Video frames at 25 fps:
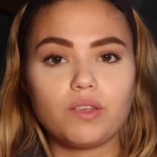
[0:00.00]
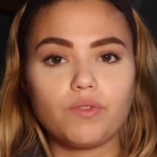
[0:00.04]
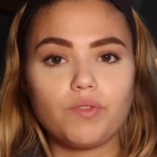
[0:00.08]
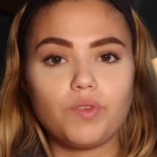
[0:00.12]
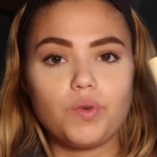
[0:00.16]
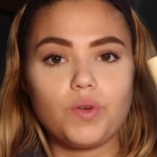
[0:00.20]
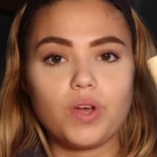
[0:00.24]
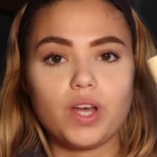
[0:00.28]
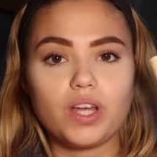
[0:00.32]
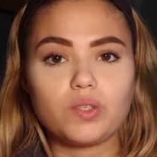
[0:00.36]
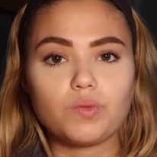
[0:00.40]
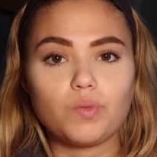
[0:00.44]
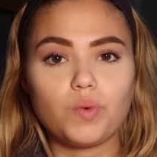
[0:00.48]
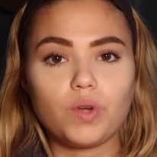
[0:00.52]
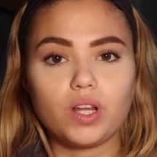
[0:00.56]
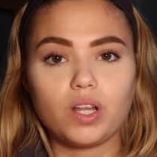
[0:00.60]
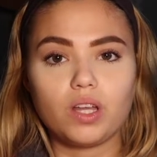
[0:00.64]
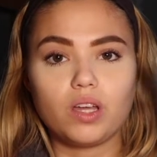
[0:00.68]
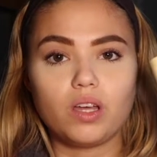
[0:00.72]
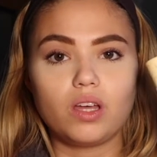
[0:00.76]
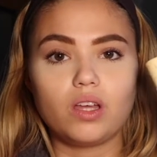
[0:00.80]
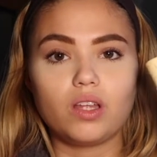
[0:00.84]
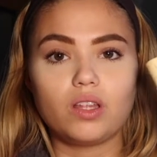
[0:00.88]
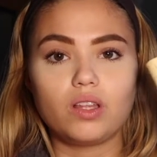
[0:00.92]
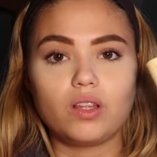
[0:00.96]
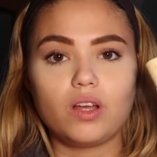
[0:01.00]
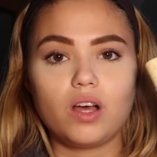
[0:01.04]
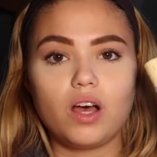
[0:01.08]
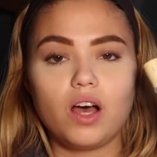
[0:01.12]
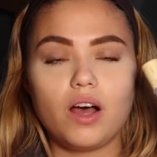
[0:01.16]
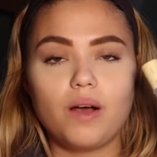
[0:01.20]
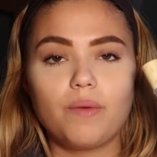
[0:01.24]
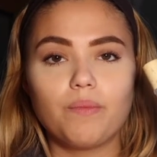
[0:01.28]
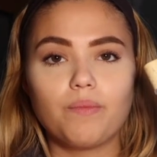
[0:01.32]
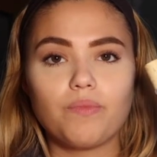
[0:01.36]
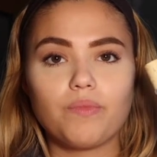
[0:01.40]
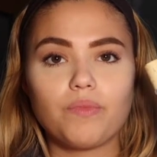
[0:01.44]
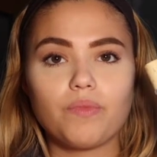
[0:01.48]
If you guys want
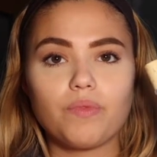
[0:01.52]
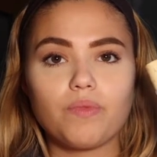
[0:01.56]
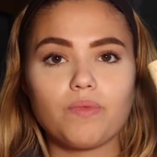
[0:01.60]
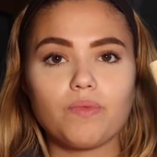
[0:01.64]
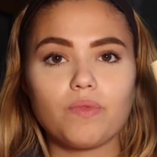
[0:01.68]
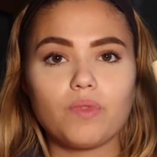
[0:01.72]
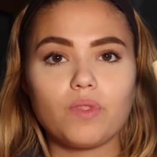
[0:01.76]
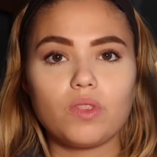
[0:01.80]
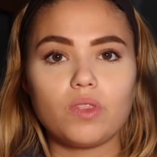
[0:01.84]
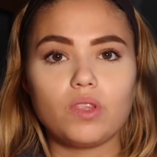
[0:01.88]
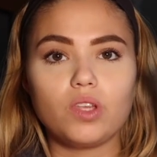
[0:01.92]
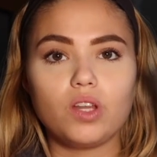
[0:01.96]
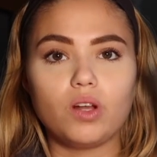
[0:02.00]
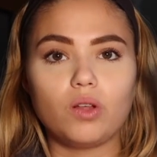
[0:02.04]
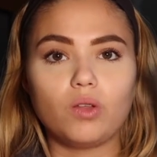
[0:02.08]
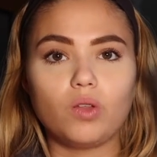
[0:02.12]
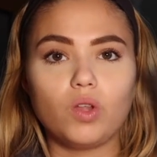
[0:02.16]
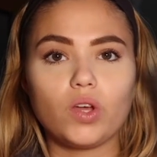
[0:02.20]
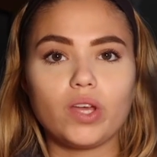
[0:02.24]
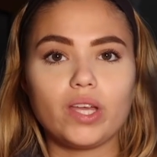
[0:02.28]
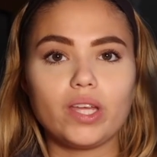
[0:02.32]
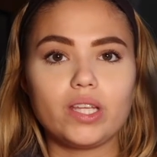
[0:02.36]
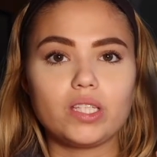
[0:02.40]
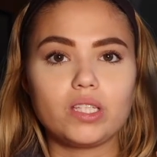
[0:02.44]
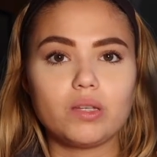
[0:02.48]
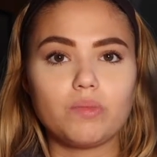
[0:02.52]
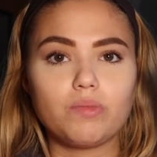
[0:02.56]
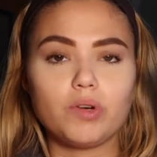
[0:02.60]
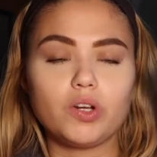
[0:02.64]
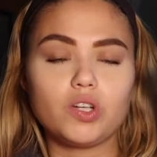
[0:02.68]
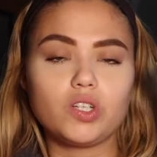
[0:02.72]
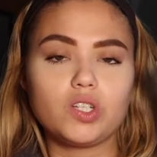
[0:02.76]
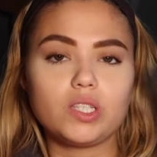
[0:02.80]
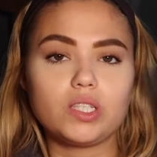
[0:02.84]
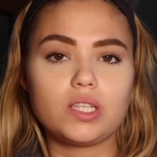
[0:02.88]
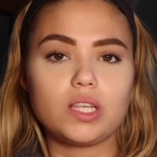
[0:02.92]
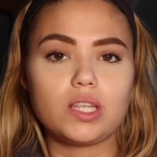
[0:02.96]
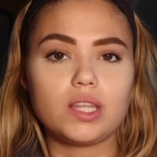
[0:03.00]
to, you know, look into
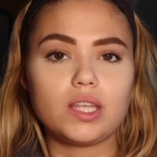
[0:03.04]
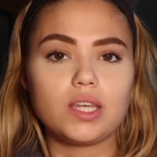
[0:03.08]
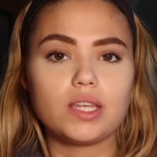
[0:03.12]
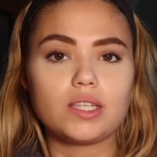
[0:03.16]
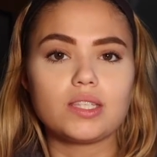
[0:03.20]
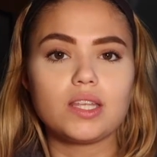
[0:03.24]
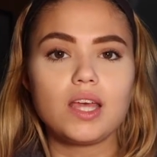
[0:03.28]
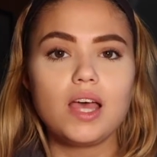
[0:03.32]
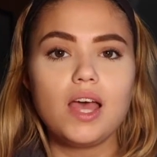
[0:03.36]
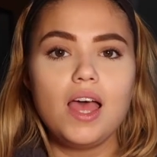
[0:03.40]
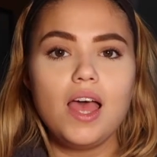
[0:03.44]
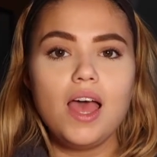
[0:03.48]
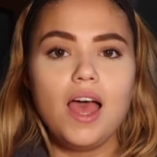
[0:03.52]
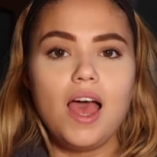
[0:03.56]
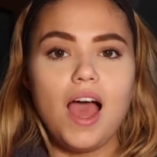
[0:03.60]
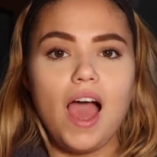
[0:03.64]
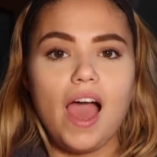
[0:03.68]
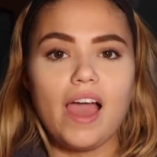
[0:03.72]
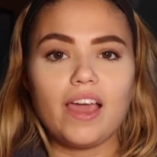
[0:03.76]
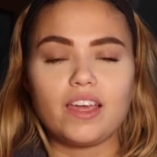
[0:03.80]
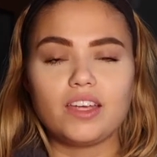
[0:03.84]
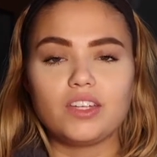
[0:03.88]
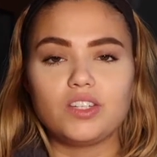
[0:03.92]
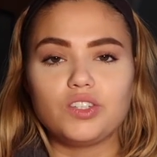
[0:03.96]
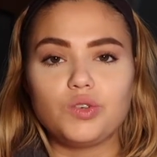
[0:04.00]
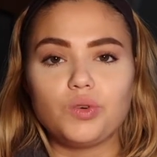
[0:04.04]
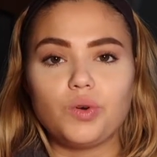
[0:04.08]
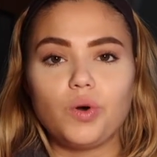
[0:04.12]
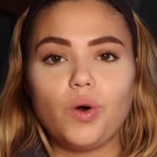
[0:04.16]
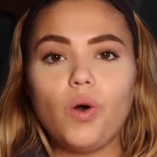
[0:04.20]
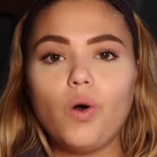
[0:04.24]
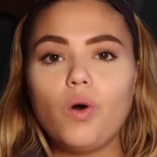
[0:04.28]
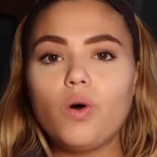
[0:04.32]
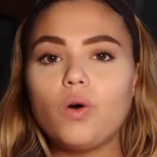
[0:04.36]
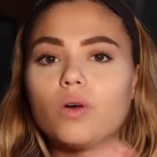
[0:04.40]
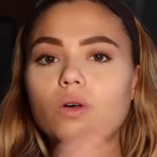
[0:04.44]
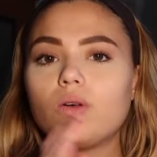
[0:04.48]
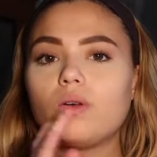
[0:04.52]
purchasing this, I can do a
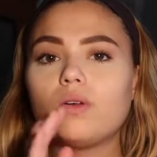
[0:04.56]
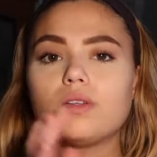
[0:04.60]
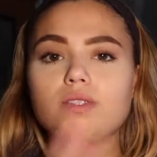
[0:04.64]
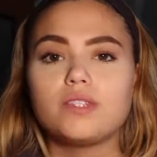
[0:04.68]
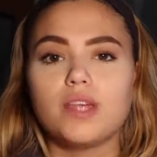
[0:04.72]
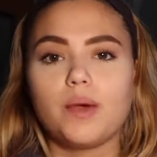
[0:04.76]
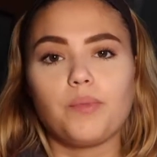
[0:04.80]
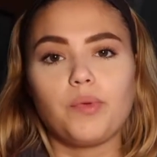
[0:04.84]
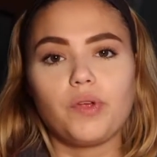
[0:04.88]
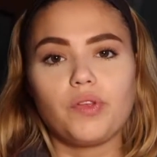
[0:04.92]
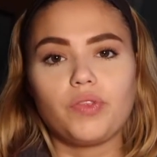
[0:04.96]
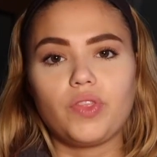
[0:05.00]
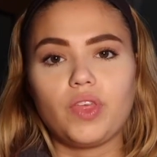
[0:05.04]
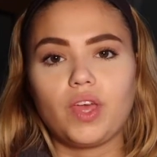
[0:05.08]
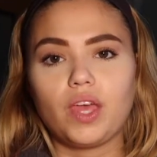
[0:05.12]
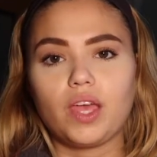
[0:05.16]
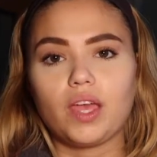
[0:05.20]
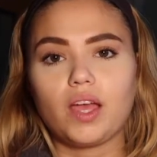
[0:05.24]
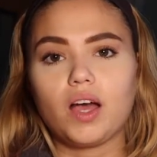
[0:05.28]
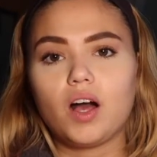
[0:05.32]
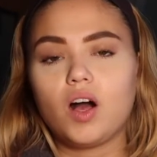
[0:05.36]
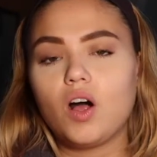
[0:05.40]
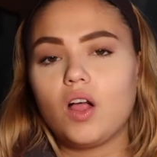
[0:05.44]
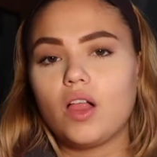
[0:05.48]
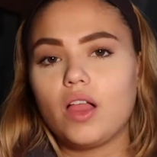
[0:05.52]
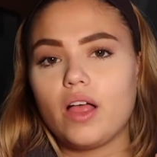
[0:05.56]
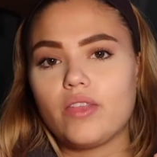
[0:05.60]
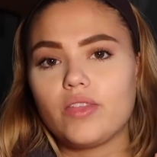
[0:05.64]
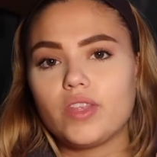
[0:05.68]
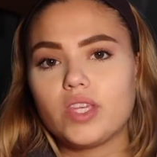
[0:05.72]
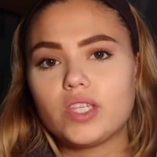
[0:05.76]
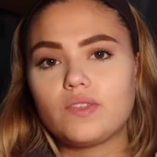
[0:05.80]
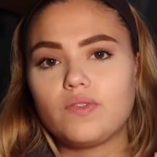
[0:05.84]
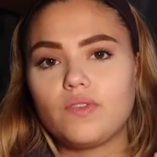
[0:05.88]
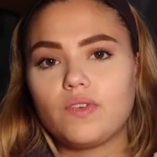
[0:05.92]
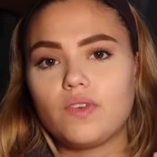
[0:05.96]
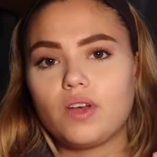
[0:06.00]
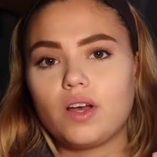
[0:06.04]
whole separate thing all on
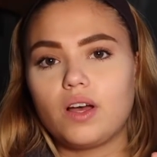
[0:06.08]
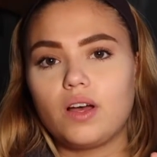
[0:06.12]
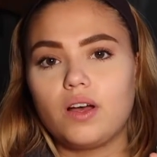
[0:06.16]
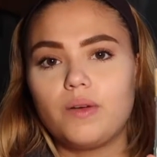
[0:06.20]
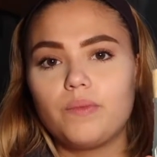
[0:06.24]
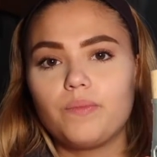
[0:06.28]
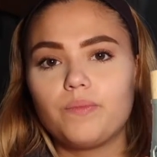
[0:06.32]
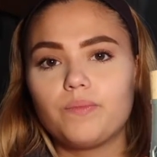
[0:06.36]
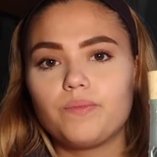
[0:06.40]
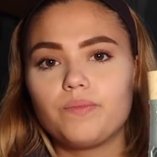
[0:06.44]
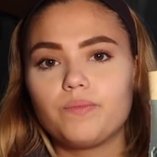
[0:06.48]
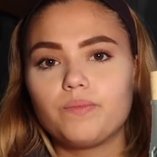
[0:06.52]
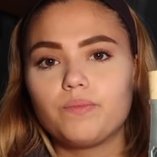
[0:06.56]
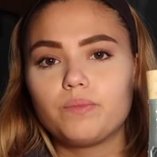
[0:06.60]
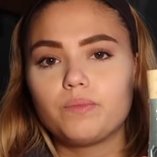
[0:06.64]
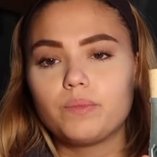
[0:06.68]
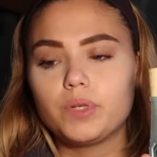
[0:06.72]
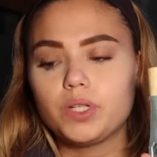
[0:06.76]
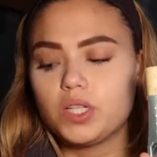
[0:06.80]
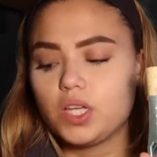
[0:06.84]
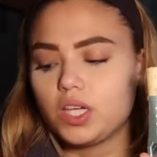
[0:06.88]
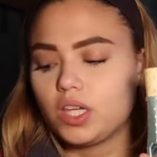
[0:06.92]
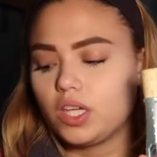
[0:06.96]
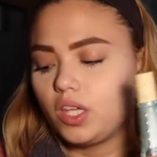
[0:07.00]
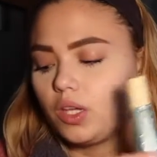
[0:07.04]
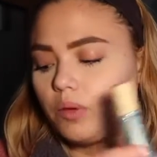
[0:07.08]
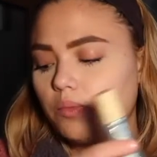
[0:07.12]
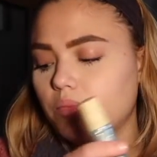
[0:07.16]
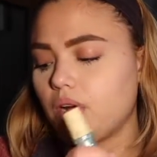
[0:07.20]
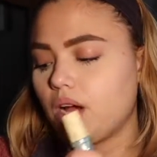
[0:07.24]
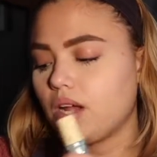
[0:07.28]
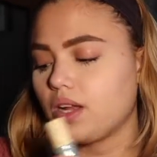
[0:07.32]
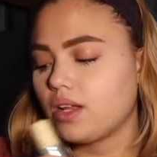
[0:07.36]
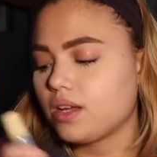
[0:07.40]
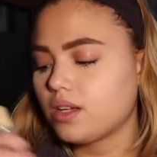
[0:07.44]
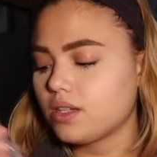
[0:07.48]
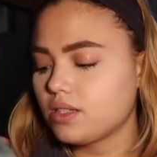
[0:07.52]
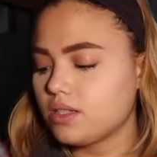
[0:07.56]
this particular
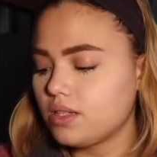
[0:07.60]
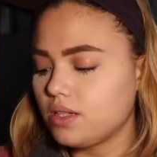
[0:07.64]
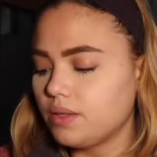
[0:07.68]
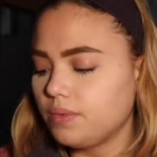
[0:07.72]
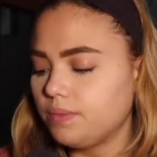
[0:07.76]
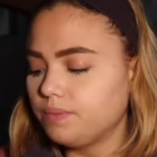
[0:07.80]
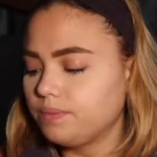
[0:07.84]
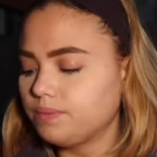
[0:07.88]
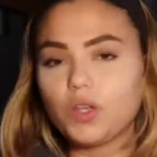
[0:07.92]
product.